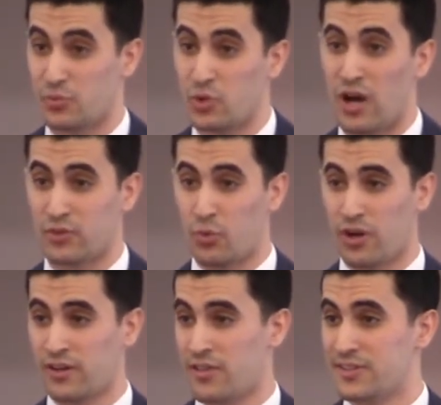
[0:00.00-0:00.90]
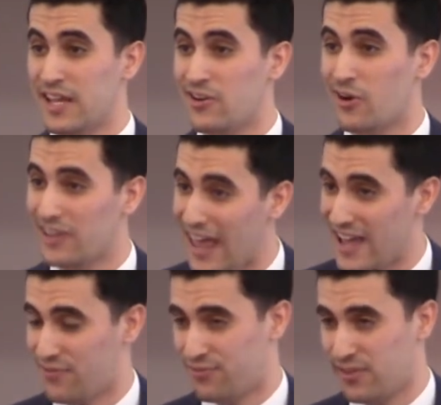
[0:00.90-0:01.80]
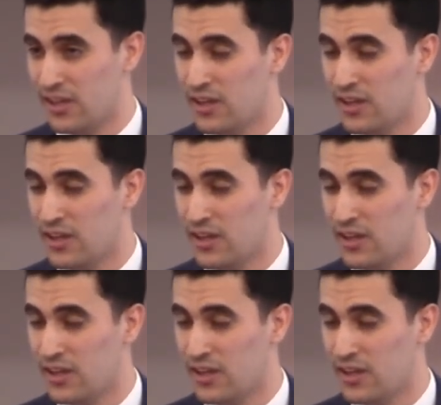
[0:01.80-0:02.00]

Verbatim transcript: We don't have to work another day in our life.